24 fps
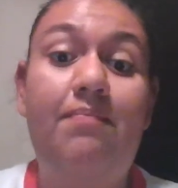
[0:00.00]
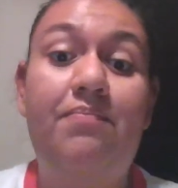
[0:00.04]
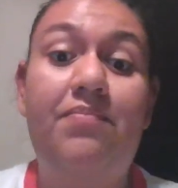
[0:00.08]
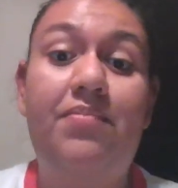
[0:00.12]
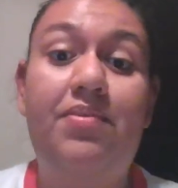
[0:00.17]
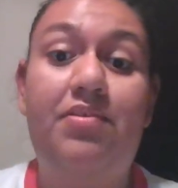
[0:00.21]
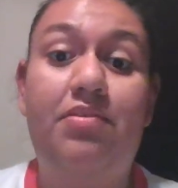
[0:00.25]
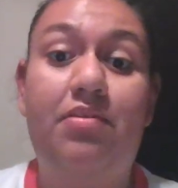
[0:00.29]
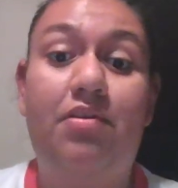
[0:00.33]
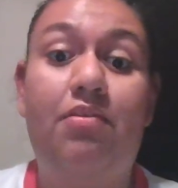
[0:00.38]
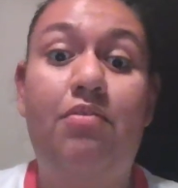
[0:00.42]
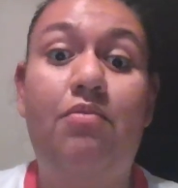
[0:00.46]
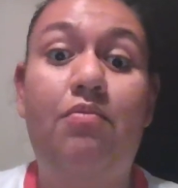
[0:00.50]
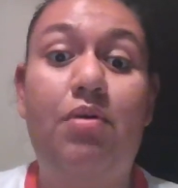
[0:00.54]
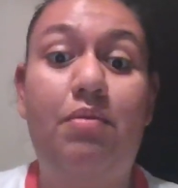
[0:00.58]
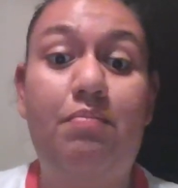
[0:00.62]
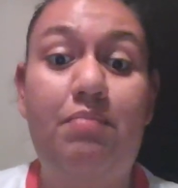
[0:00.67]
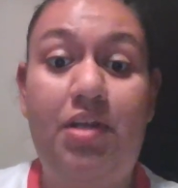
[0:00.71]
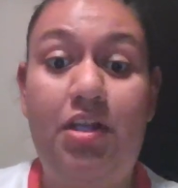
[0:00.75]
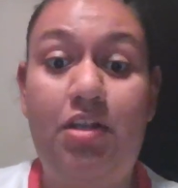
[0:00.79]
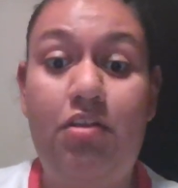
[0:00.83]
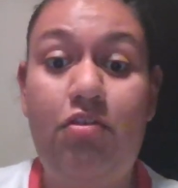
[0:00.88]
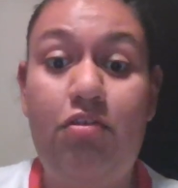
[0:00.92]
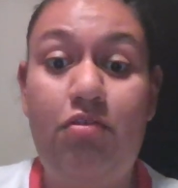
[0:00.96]
So when
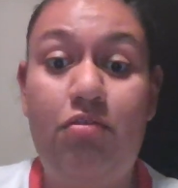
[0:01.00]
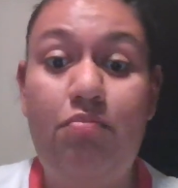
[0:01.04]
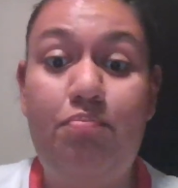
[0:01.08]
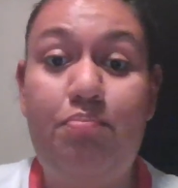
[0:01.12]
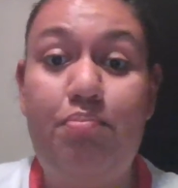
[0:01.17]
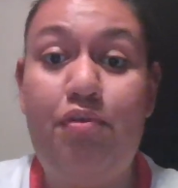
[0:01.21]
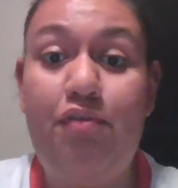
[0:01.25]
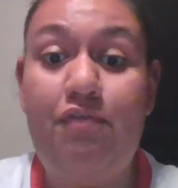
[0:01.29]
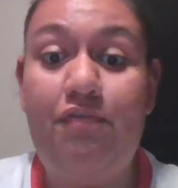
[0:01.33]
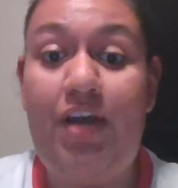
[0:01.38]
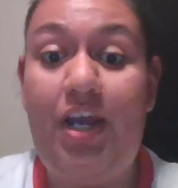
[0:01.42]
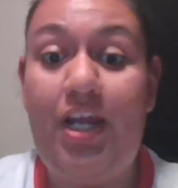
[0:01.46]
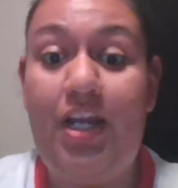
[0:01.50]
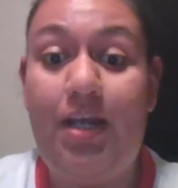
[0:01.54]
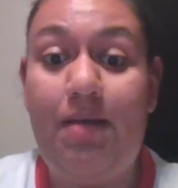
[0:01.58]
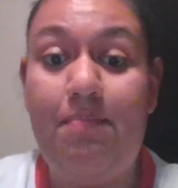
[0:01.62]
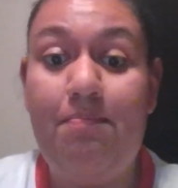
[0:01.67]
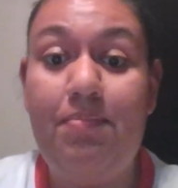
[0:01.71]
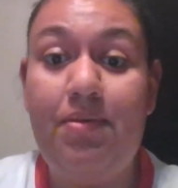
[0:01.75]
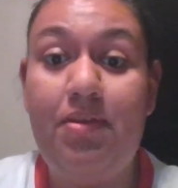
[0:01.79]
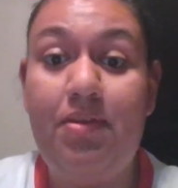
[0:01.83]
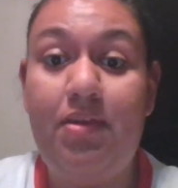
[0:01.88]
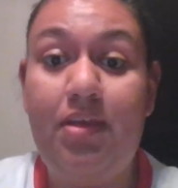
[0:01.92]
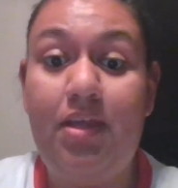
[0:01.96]
we do provide
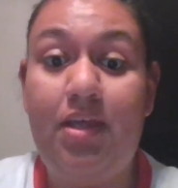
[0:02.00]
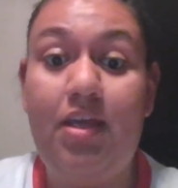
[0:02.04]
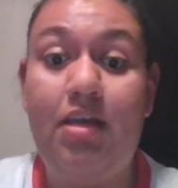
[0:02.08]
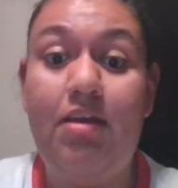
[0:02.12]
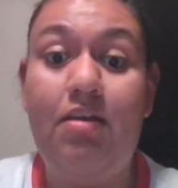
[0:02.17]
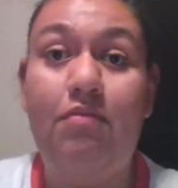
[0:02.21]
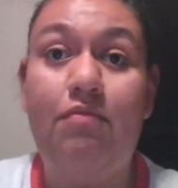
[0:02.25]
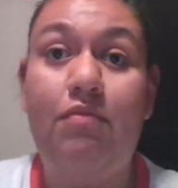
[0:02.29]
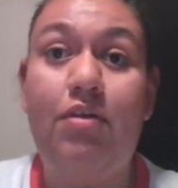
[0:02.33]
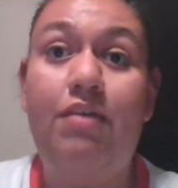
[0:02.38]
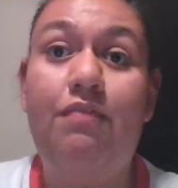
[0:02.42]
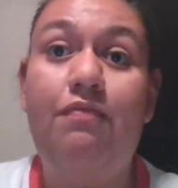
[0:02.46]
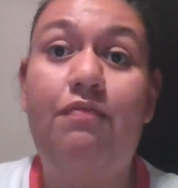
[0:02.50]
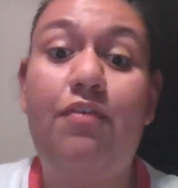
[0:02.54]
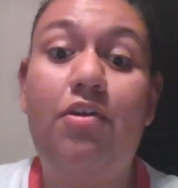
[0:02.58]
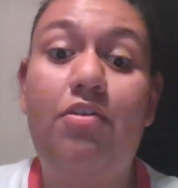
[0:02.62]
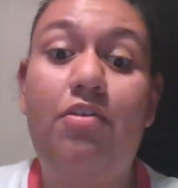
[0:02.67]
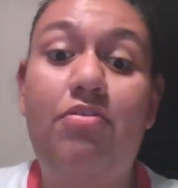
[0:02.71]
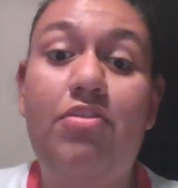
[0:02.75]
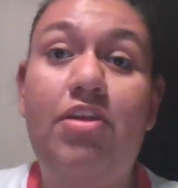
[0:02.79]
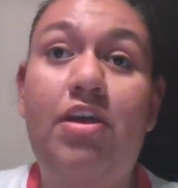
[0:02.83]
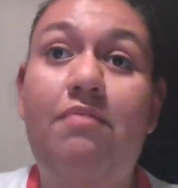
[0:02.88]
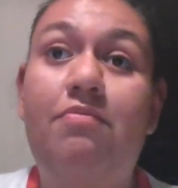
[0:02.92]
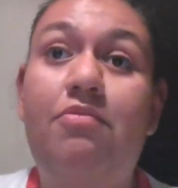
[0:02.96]
empathy, we
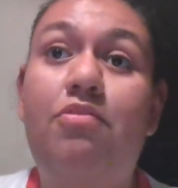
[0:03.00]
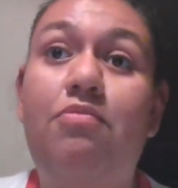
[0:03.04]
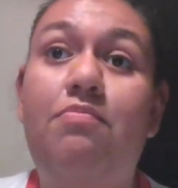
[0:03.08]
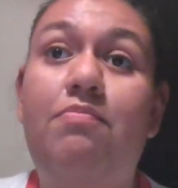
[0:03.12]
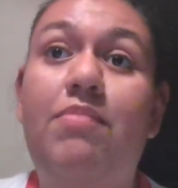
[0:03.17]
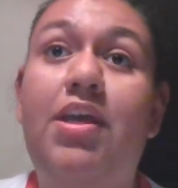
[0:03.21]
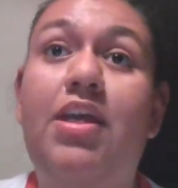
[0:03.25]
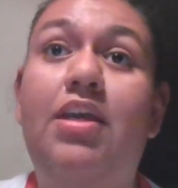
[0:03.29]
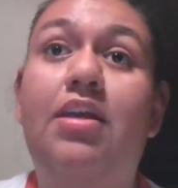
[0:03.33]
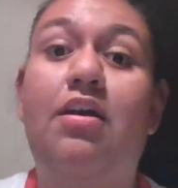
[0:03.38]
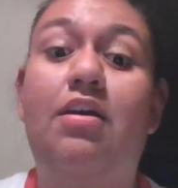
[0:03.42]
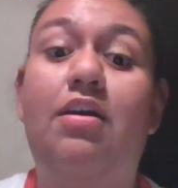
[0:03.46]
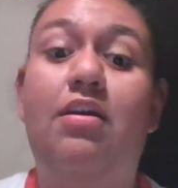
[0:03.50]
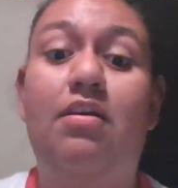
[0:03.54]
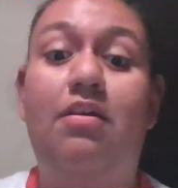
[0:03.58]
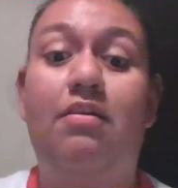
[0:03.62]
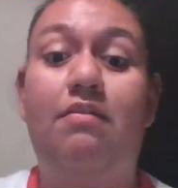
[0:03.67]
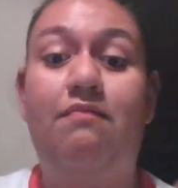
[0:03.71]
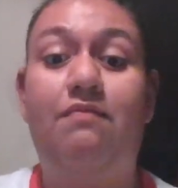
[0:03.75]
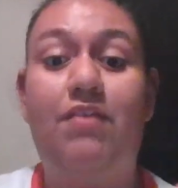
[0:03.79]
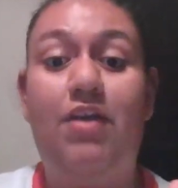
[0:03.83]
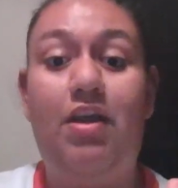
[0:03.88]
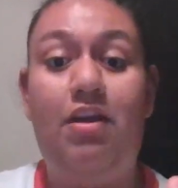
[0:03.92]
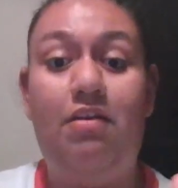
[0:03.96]
first have to make
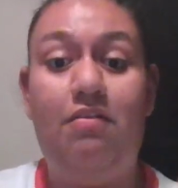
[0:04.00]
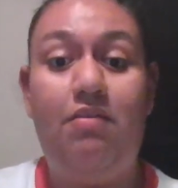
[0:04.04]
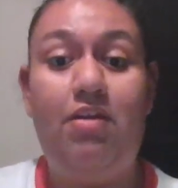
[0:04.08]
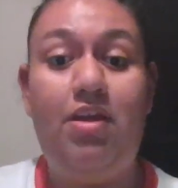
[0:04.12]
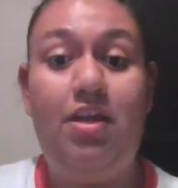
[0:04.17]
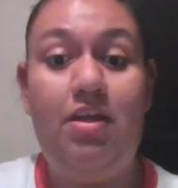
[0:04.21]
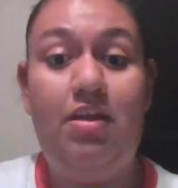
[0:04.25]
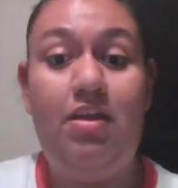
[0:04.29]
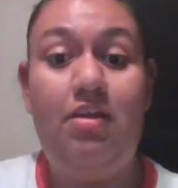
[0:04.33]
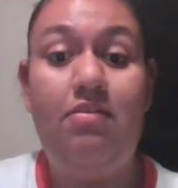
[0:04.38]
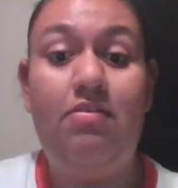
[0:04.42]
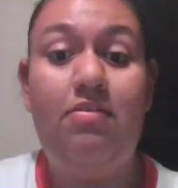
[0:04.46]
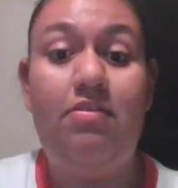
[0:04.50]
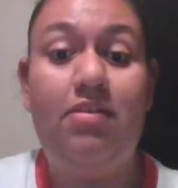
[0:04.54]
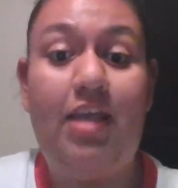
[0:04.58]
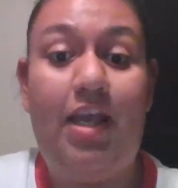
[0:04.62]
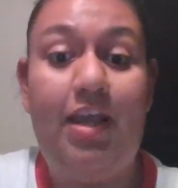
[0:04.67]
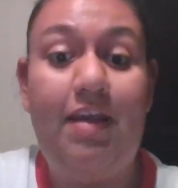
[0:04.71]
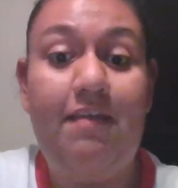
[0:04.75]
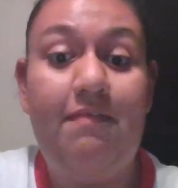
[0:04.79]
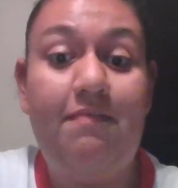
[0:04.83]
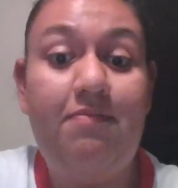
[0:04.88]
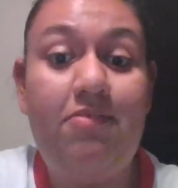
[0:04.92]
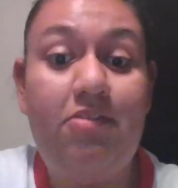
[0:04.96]
a very
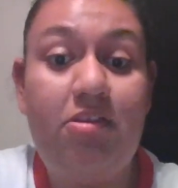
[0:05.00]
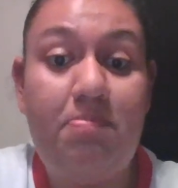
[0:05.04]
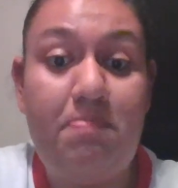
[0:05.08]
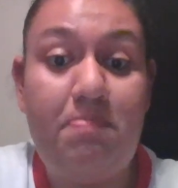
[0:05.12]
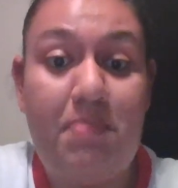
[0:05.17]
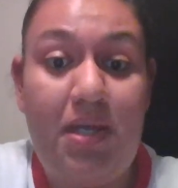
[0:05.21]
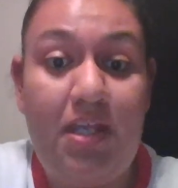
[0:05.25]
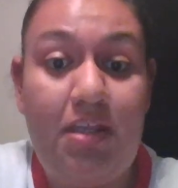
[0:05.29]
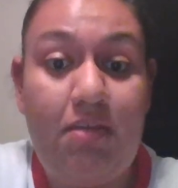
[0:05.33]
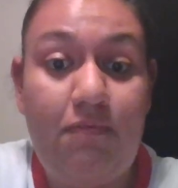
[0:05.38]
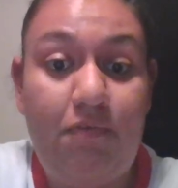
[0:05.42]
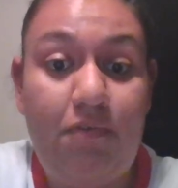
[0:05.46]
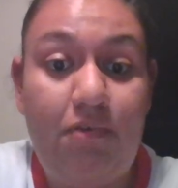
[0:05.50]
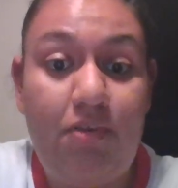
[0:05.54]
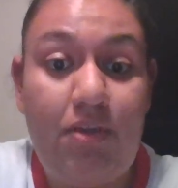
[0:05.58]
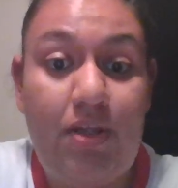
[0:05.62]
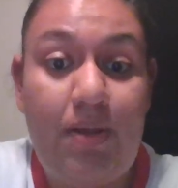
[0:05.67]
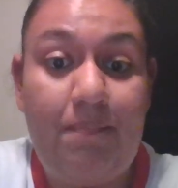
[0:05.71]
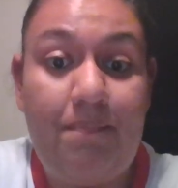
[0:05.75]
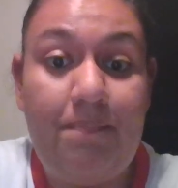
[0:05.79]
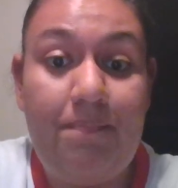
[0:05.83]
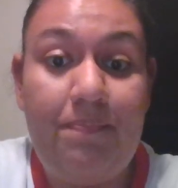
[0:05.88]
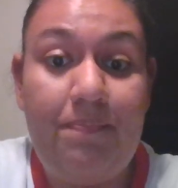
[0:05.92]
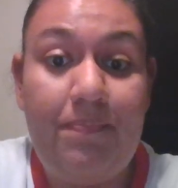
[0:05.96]
safe space for
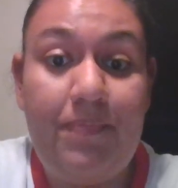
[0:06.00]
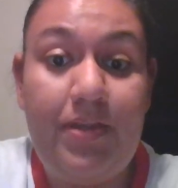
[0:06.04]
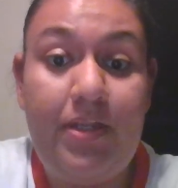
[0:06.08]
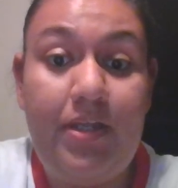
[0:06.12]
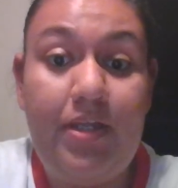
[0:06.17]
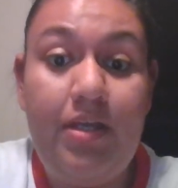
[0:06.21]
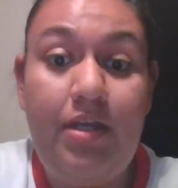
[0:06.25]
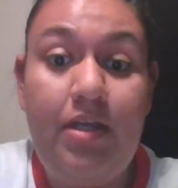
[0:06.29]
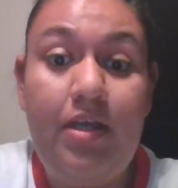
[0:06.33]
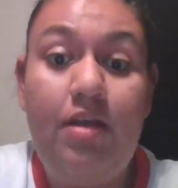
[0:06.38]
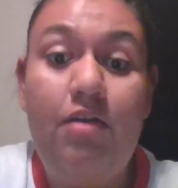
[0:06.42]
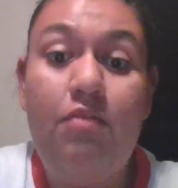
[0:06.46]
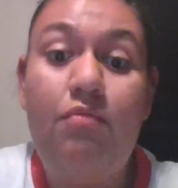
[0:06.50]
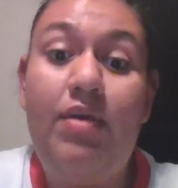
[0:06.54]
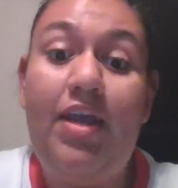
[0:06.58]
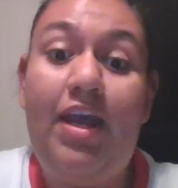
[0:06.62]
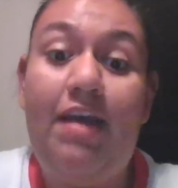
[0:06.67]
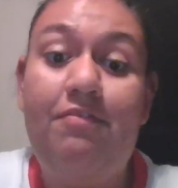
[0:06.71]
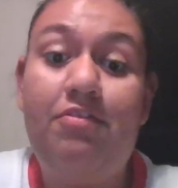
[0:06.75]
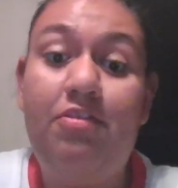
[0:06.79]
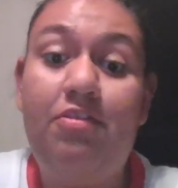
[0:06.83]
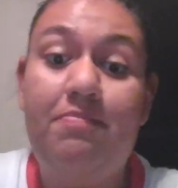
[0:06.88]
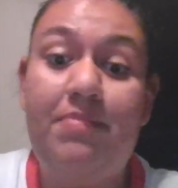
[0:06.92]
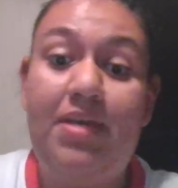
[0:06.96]
them. We
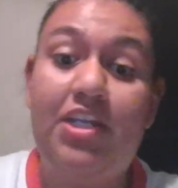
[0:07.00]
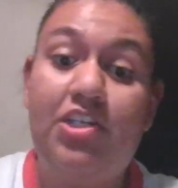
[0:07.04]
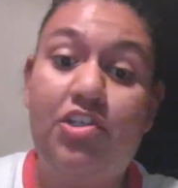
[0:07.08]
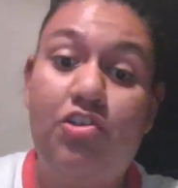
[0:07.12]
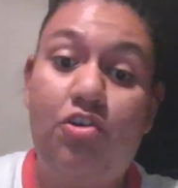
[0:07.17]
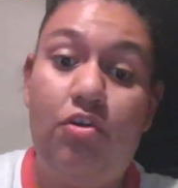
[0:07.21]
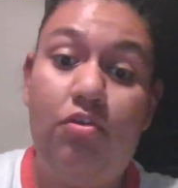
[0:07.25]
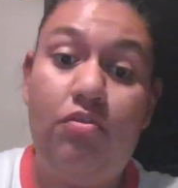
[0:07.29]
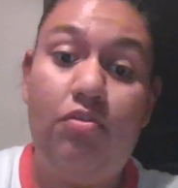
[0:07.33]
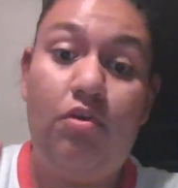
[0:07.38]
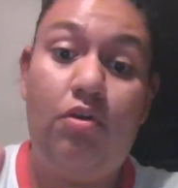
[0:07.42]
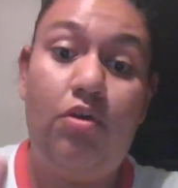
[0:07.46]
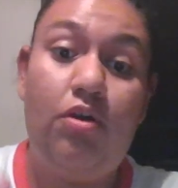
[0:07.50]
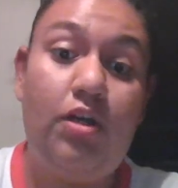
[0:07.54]
have to make sure they're